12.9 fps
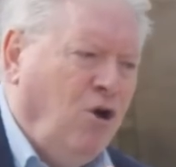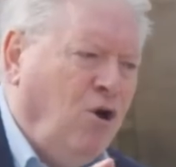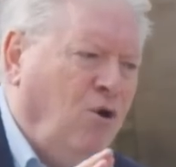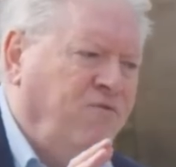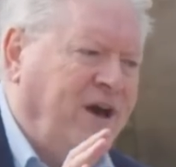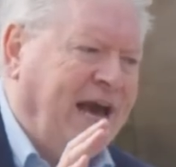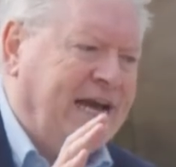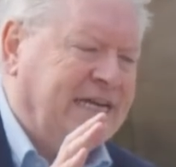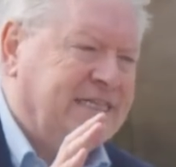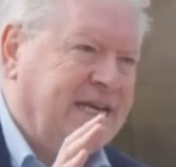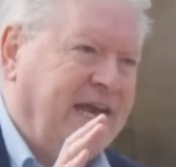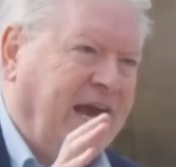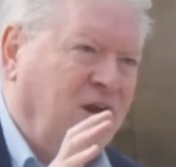of
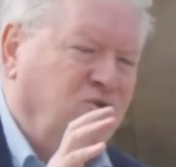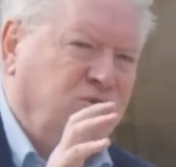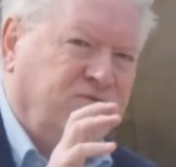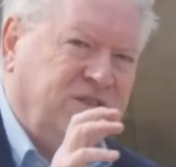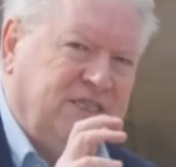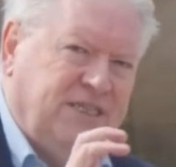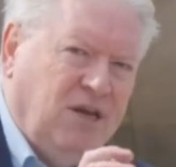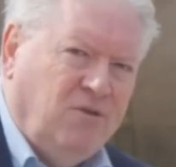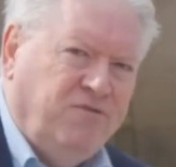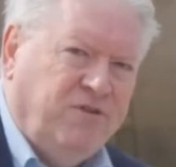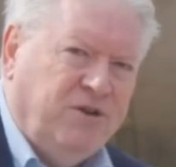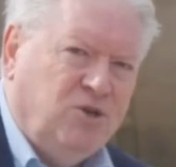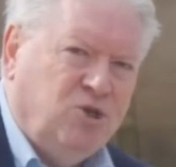acting out of
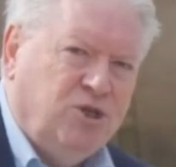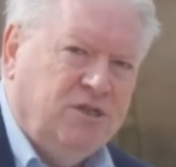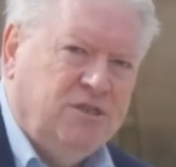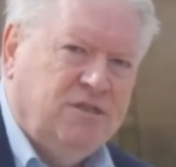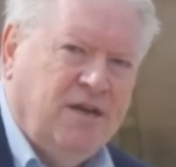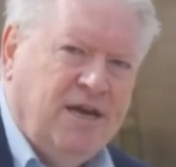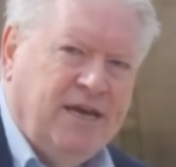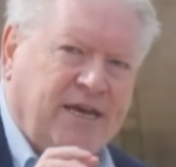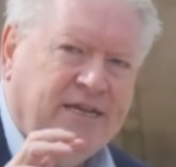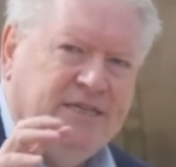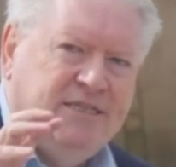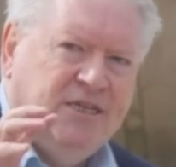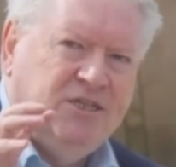self-interest,
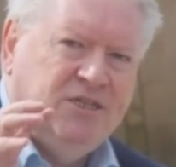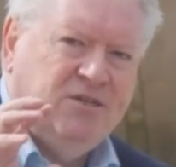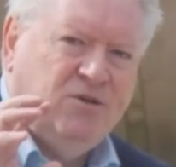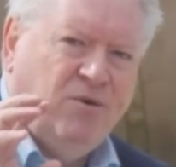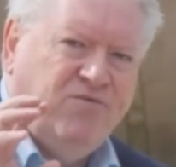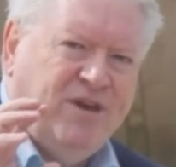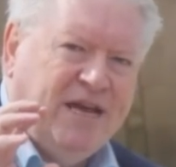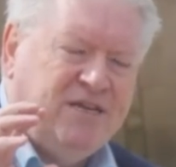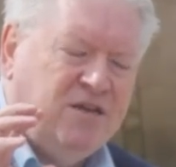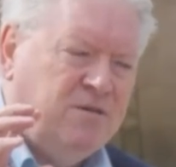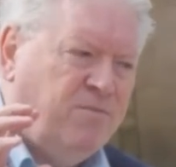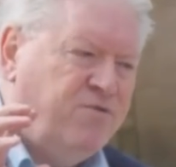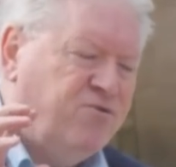consistent of
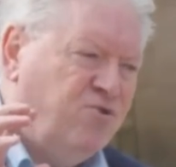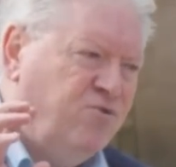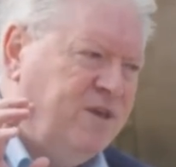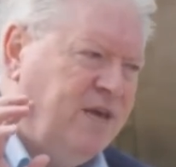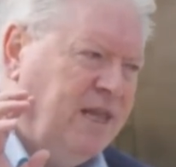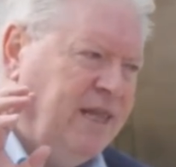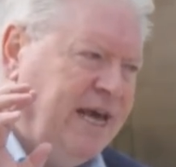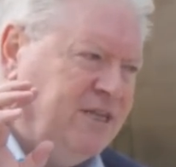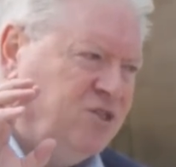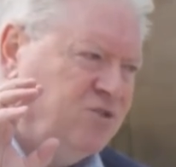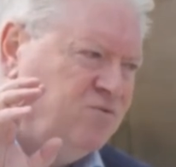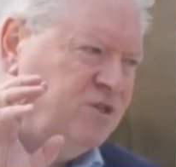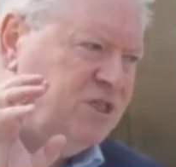getting them through the
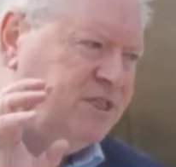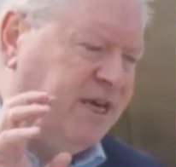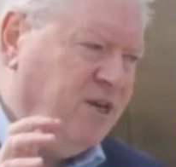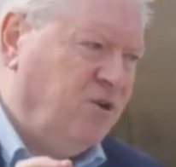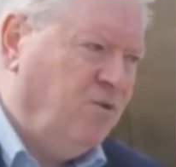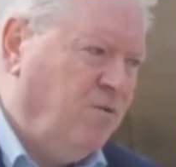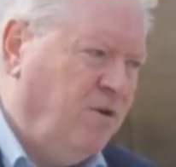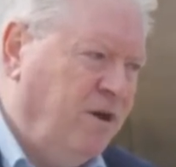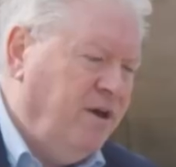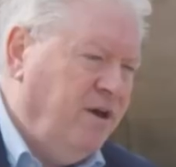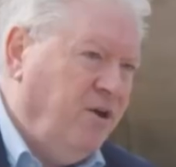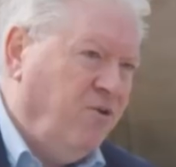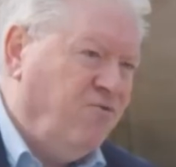electoral cycle,
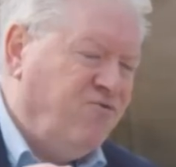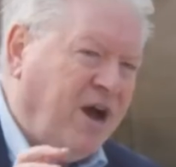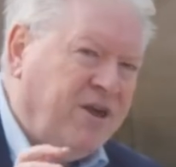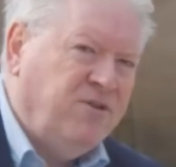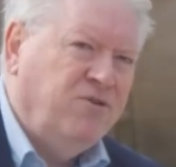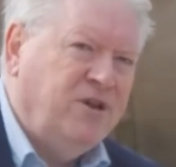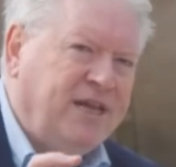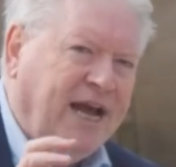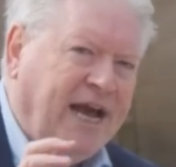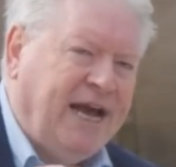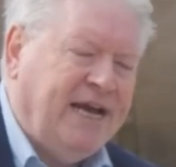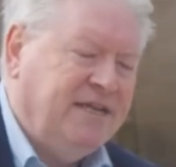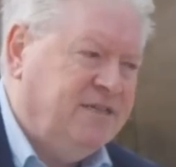rather than
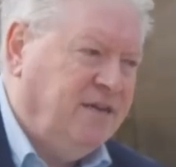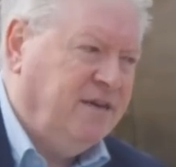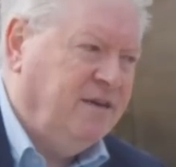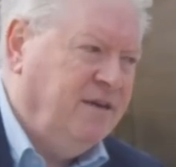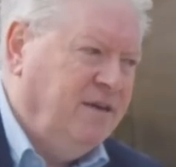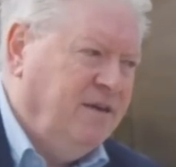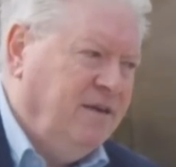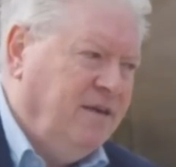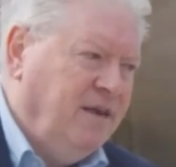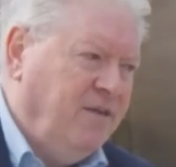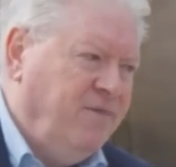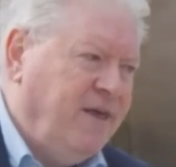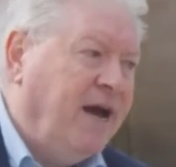acting
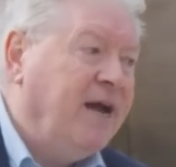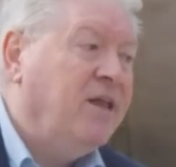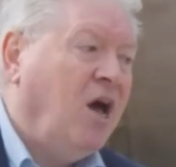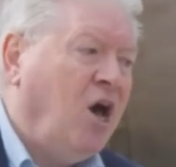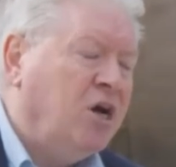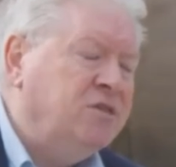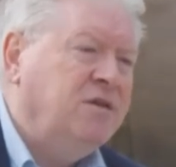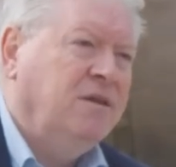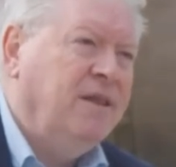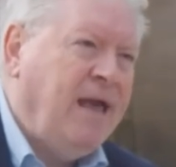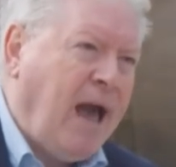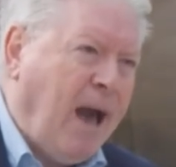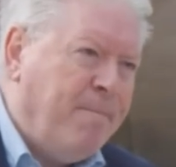in that
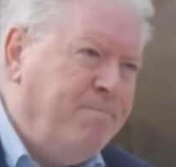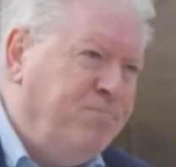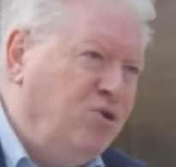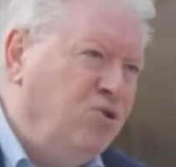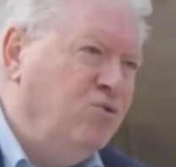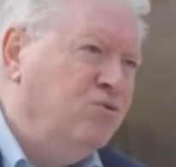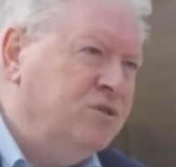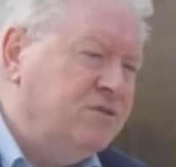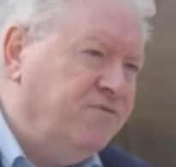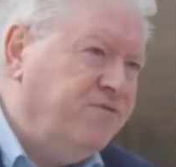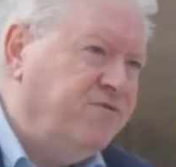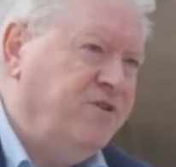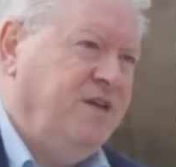utterly abused
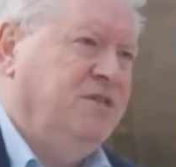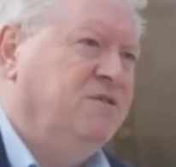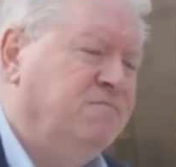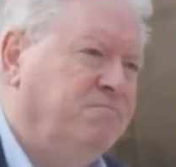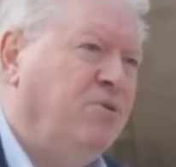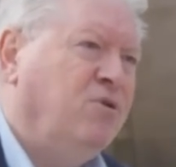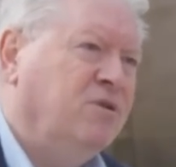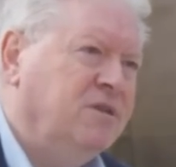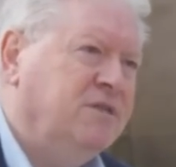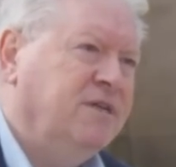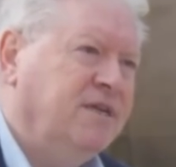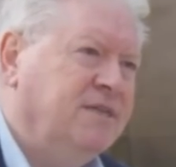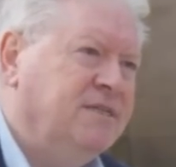phrase in
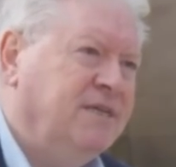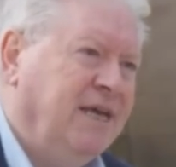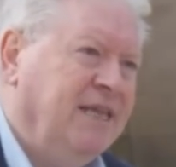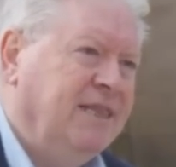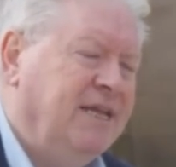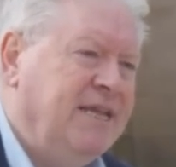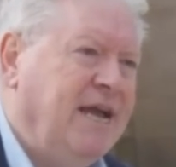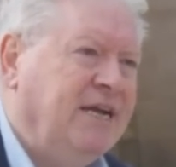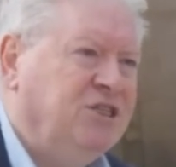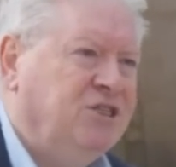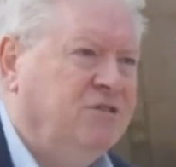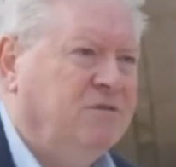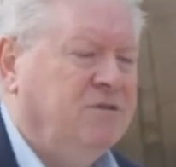politics in the
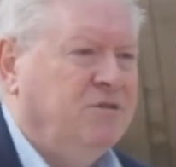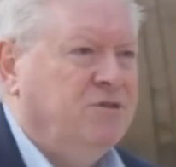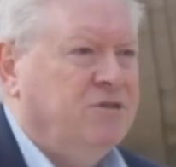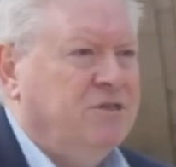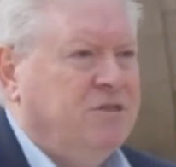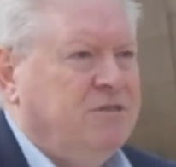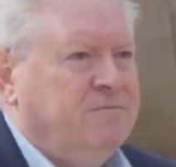national interest.